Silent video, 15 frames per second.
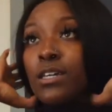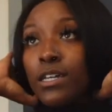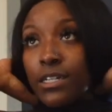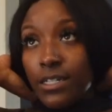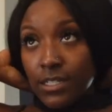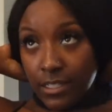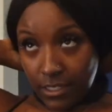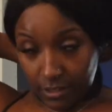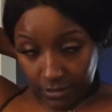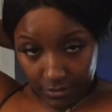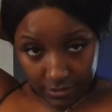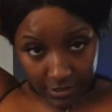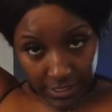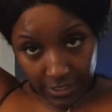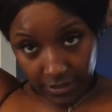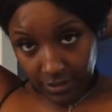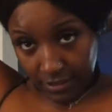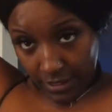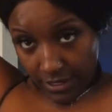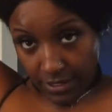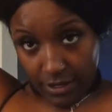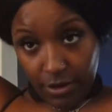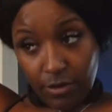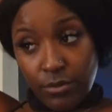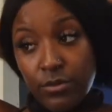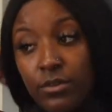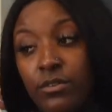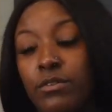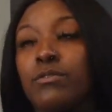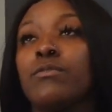I need to do a little like sign out
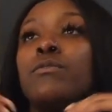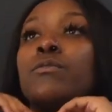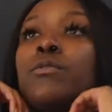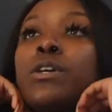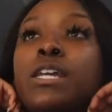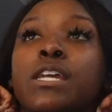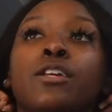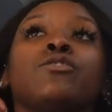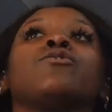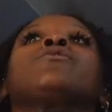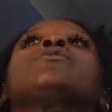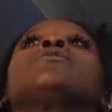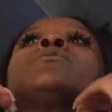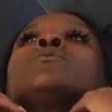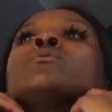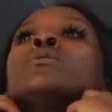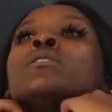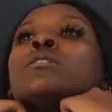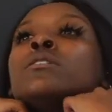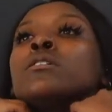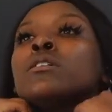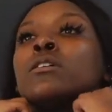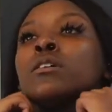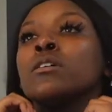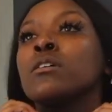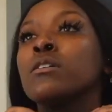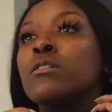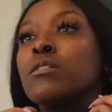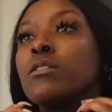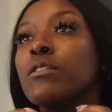intro
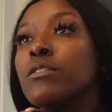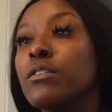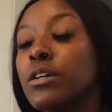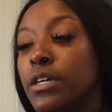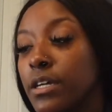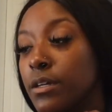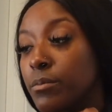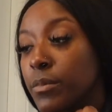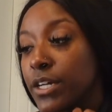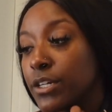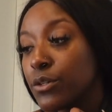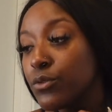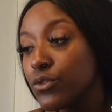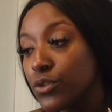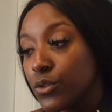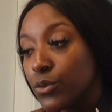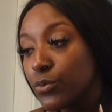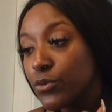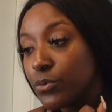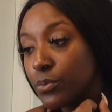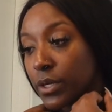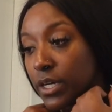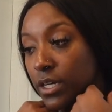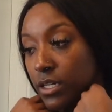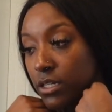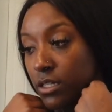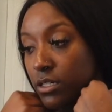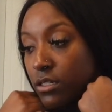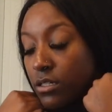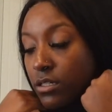in my YouTubes, but
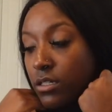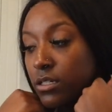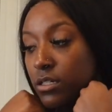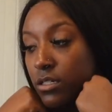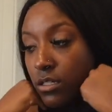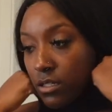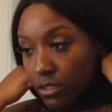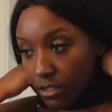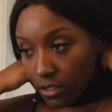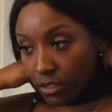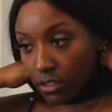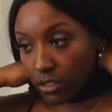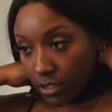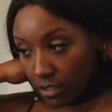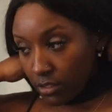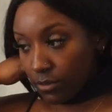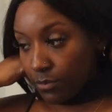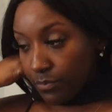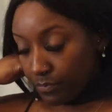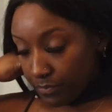yeah.